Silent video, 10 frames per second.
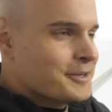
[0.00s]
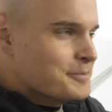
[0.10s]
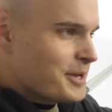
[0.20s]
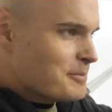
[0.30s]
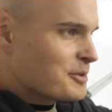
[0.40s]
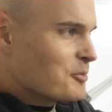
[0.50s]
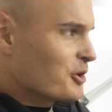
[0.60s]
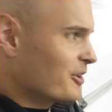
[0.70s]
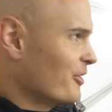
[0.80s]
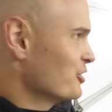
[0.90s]
sometimes I'm
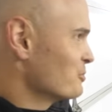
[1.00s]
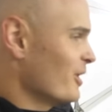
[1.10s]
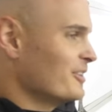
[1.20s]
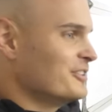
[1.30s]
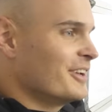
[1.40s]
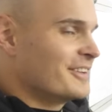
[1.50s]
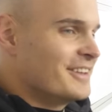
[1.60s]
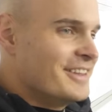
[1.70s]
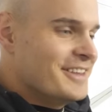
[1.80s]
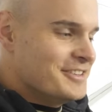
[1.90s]
working on this project
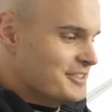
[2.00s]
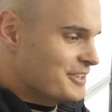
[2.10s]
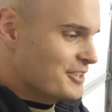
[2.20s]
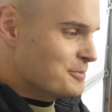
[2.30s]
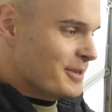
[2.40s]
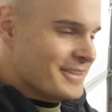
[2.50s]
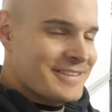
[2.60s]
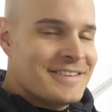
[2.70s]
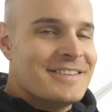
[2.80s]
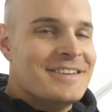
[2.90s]
and then it just hits me that
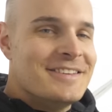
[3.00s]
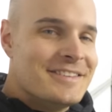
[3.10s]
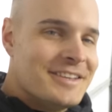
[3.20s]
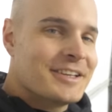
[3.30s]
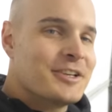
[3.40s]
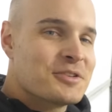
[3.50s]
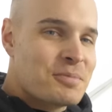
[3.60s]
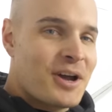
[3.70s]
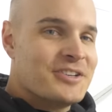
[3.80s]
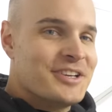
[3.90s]
this is the sickest
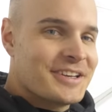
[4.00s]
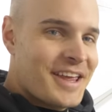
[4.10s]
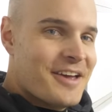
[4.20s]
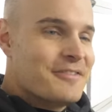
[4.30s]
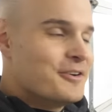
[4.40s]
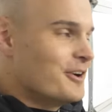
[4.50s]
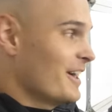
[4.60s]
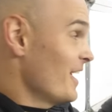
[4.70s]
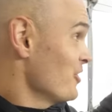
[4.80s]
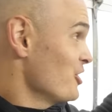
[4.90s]
project ever,
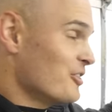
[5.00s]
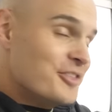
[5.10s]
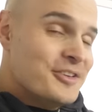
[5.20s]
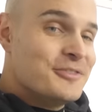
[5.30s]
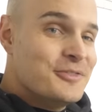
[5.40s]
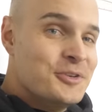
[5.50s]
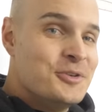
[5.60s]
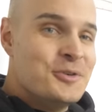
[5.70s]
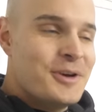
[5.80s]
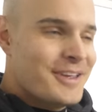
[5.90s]
and I think this
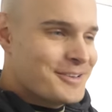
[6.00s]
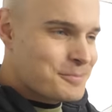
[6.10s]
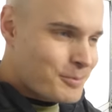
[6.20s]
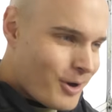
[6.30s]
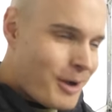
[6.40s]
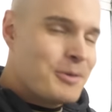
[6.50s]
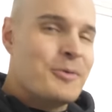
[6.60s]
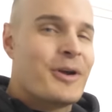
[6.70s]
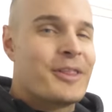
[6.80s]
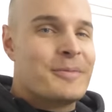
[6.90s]
view is probably
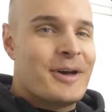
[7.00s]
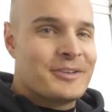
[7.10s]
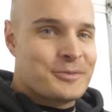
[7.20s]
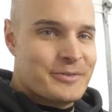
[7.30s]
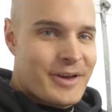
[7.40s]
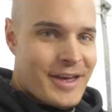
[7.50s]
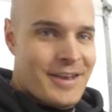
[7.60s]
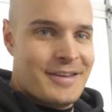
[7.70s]
one of the best we've had.